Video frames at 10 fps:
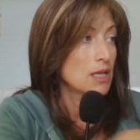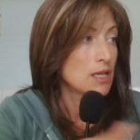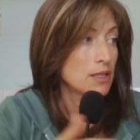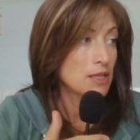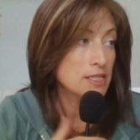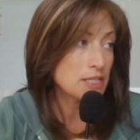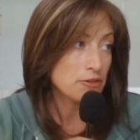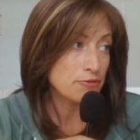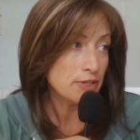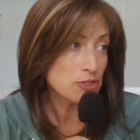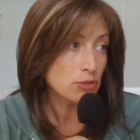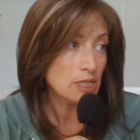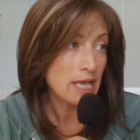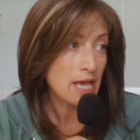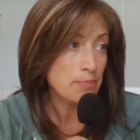It's our victory
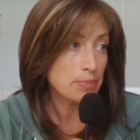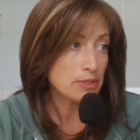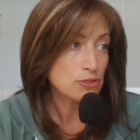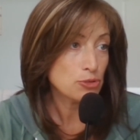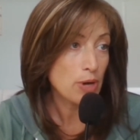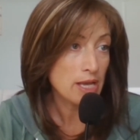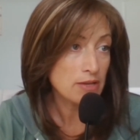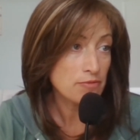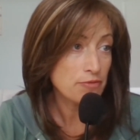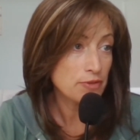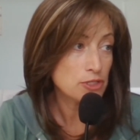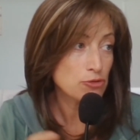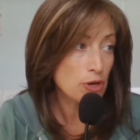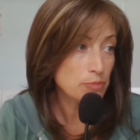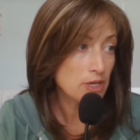lap, triumph,
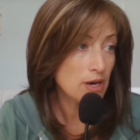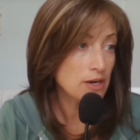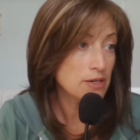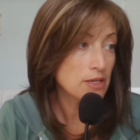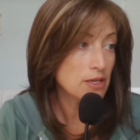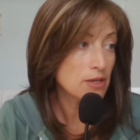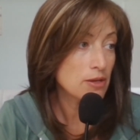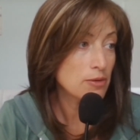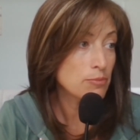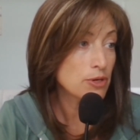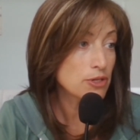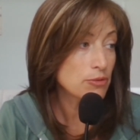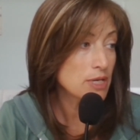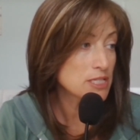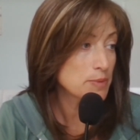trump card.
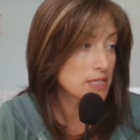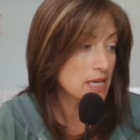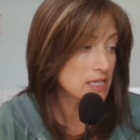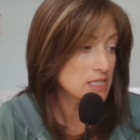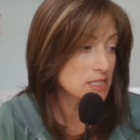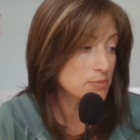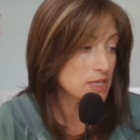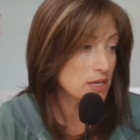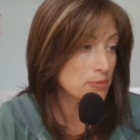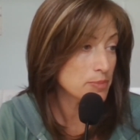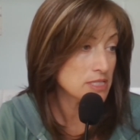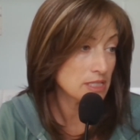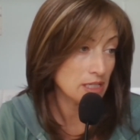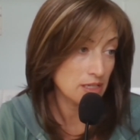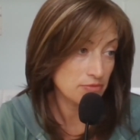Mercury has been hiding something up his
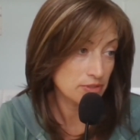sleeve,